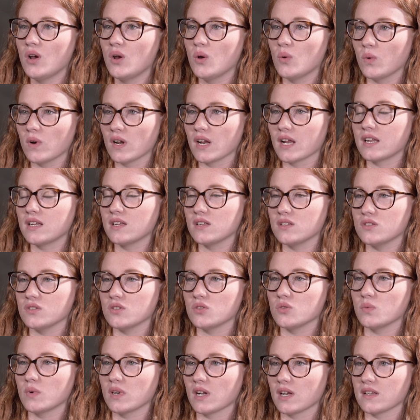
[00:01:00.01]
what I can
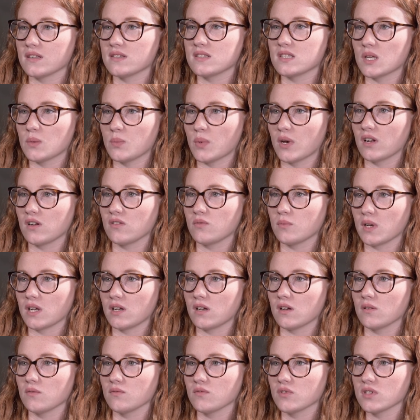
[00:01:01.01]
do when I step out of my
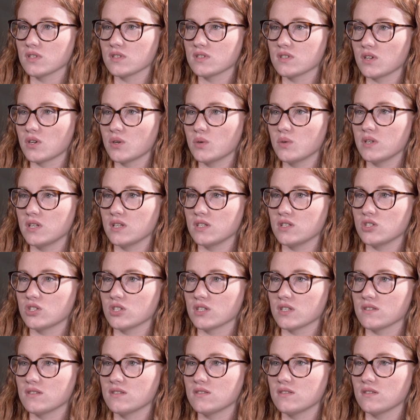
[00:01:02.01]
comfort zone and
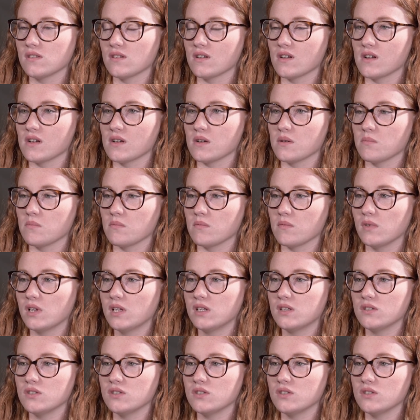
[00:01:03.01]
just um,